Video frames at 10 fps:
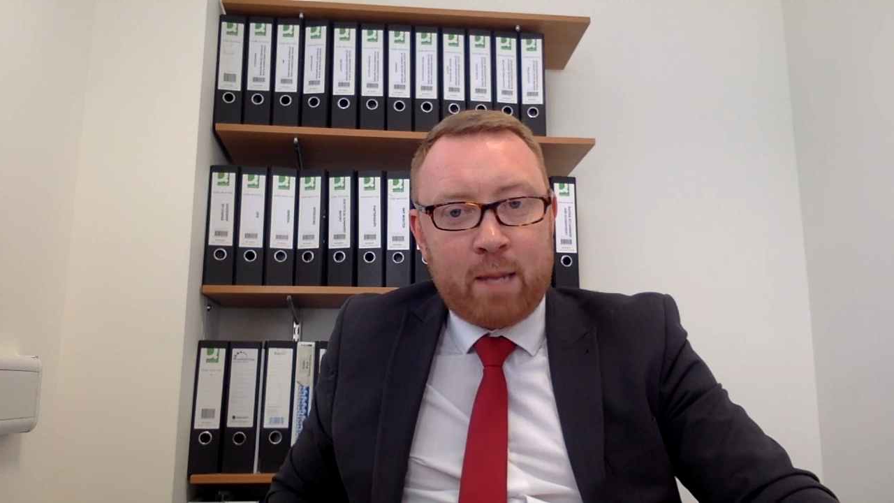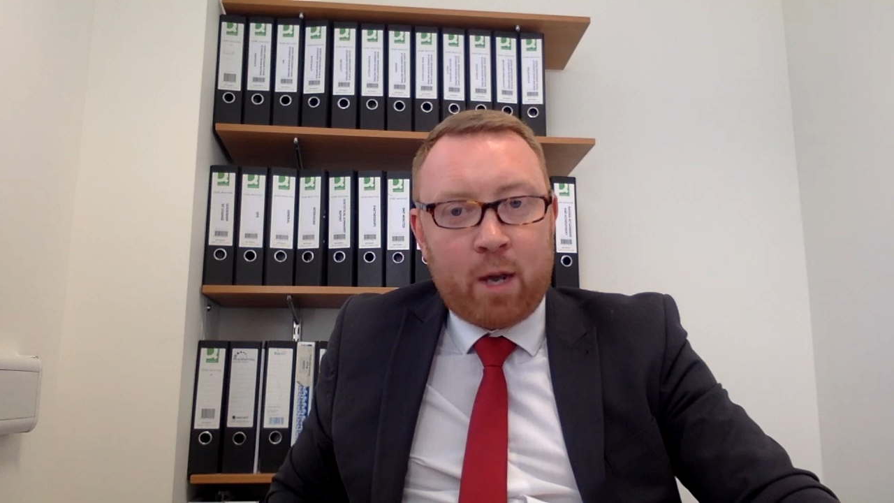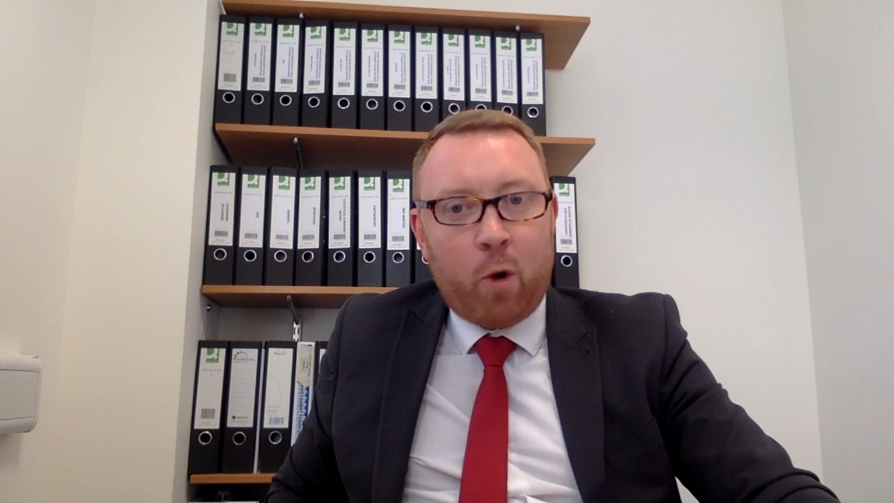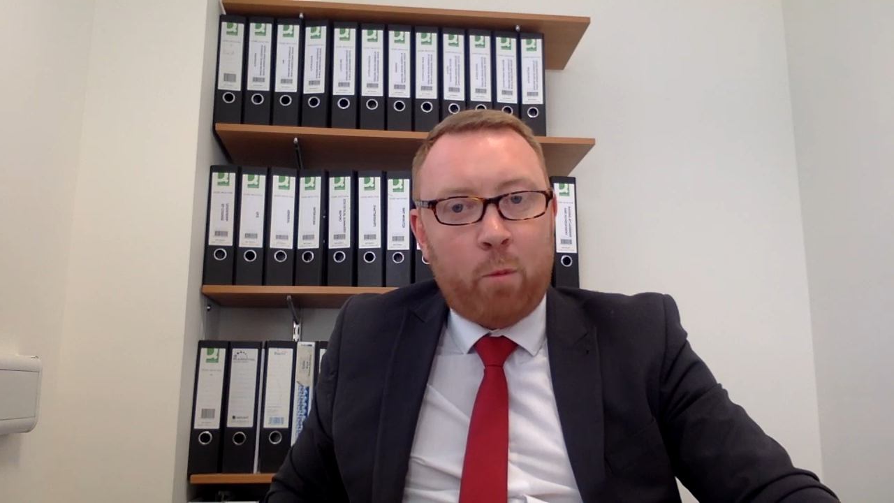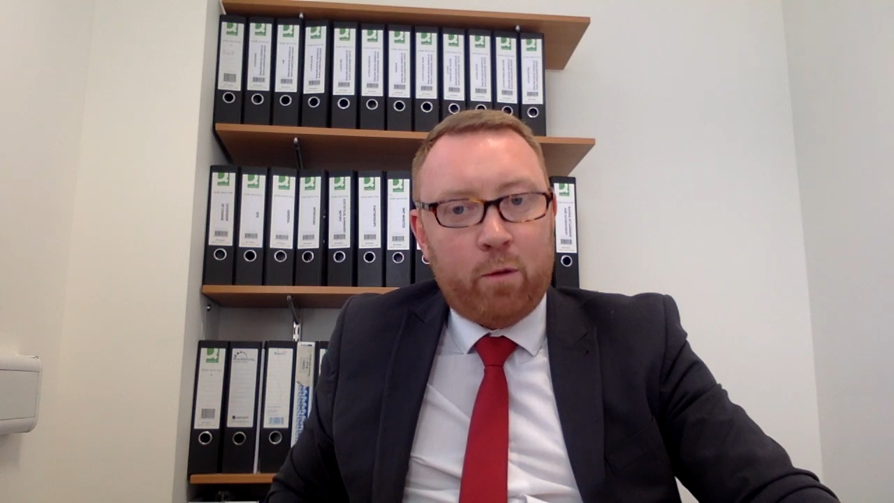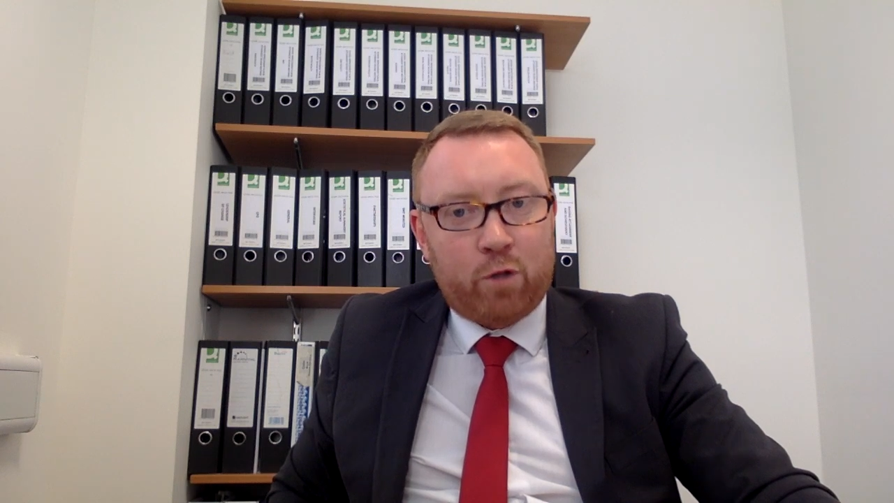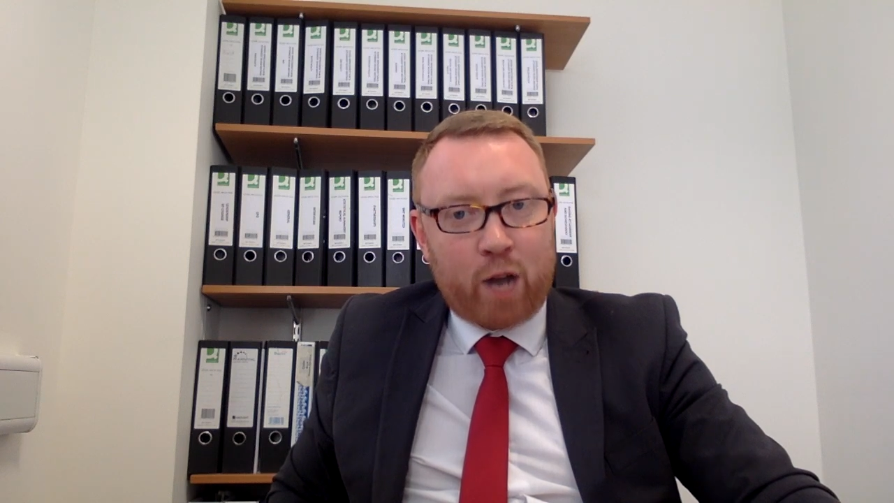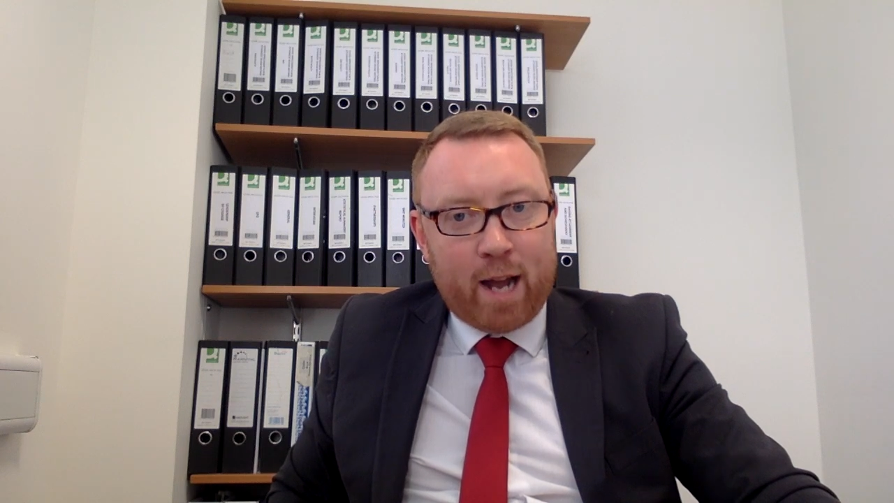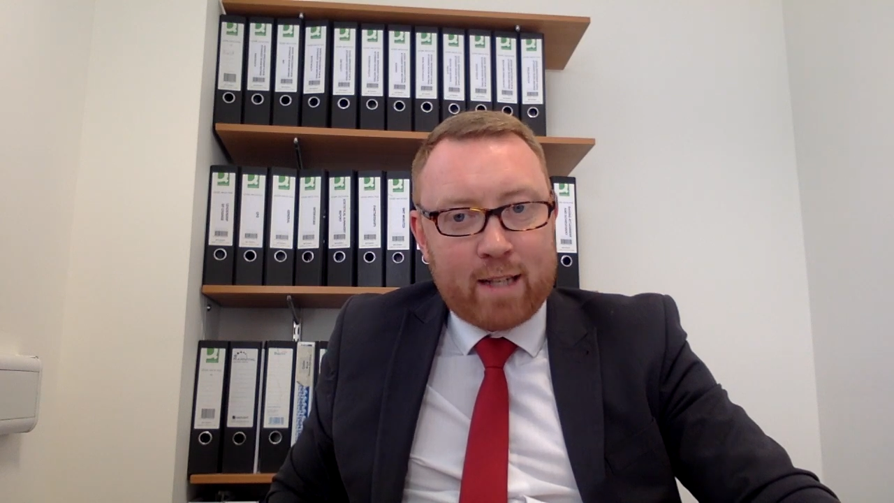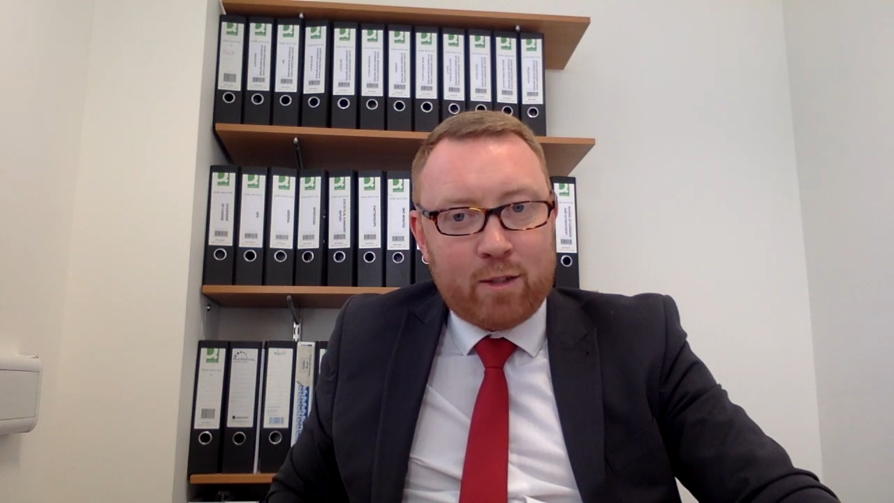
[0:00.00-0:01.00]
I hope you've
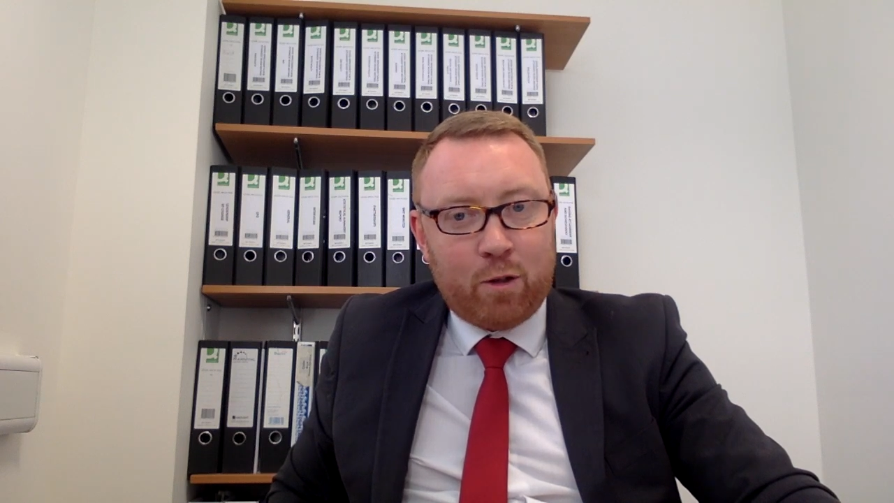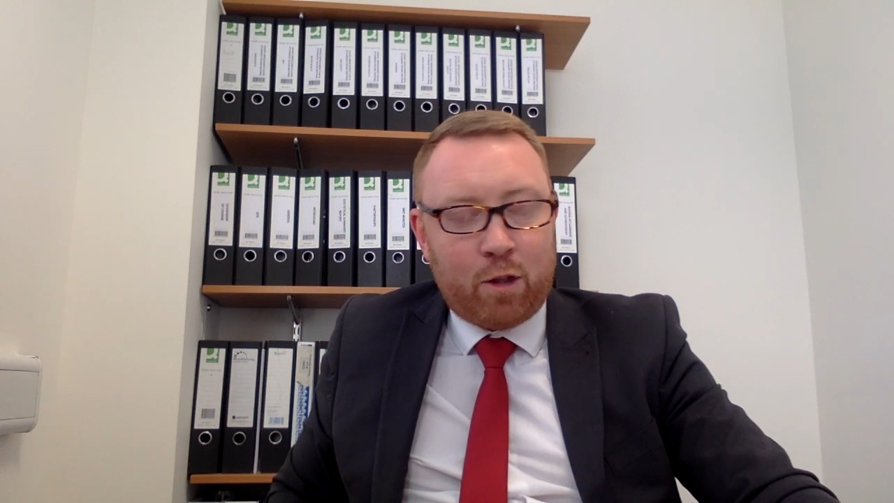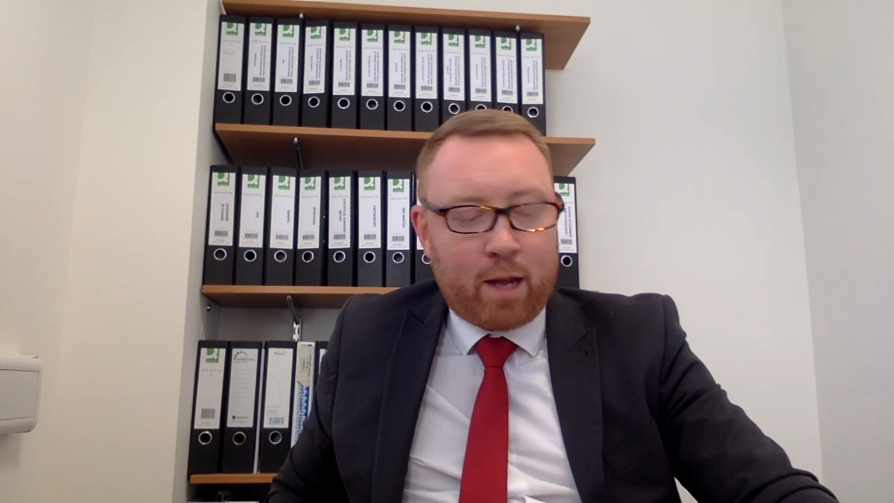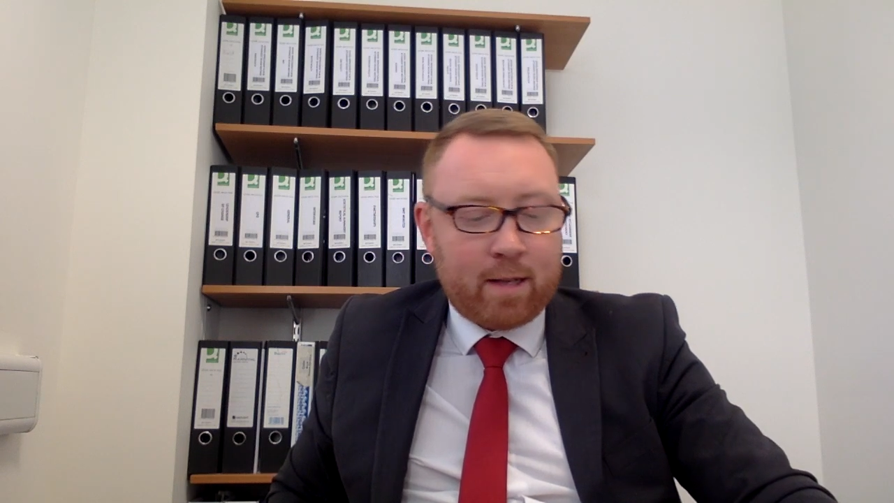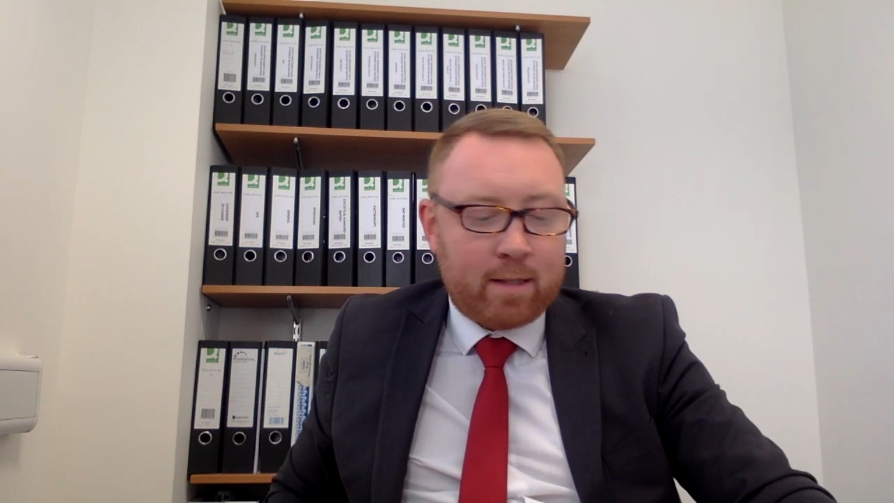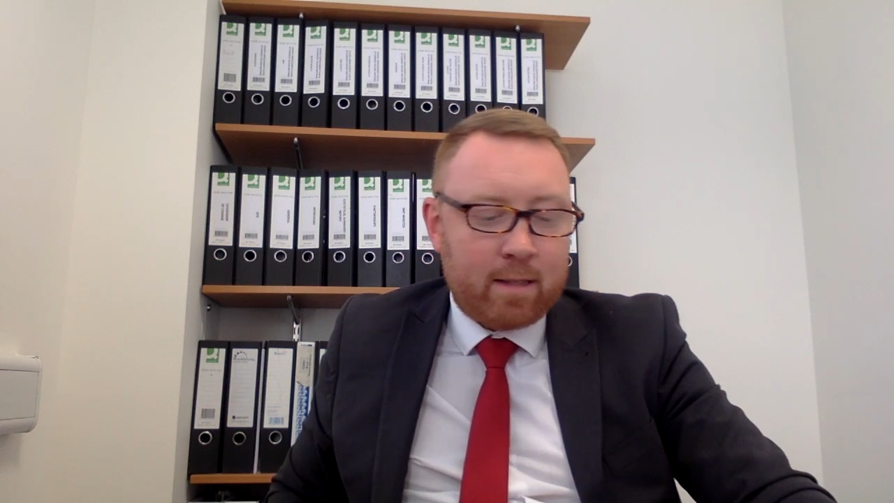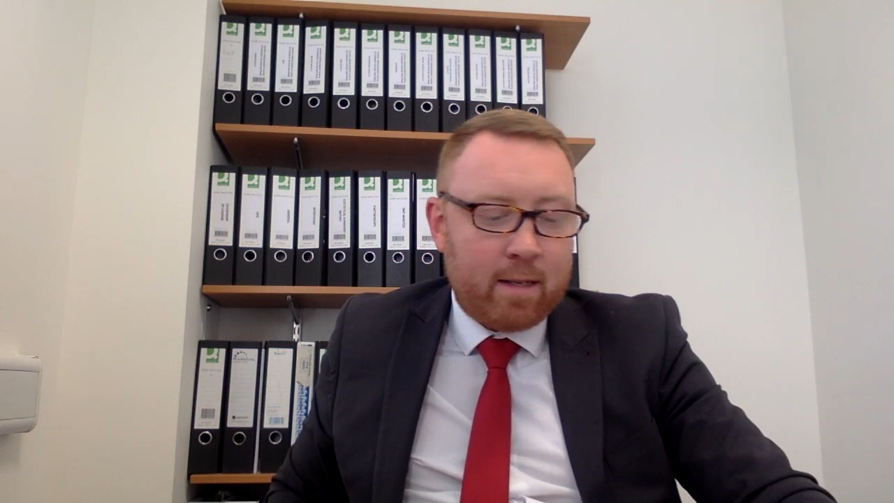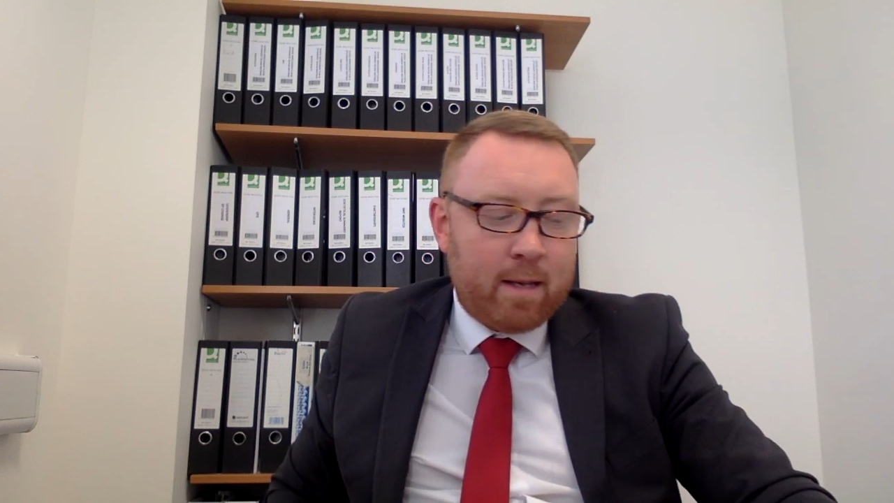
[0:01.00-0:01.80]
tried new things.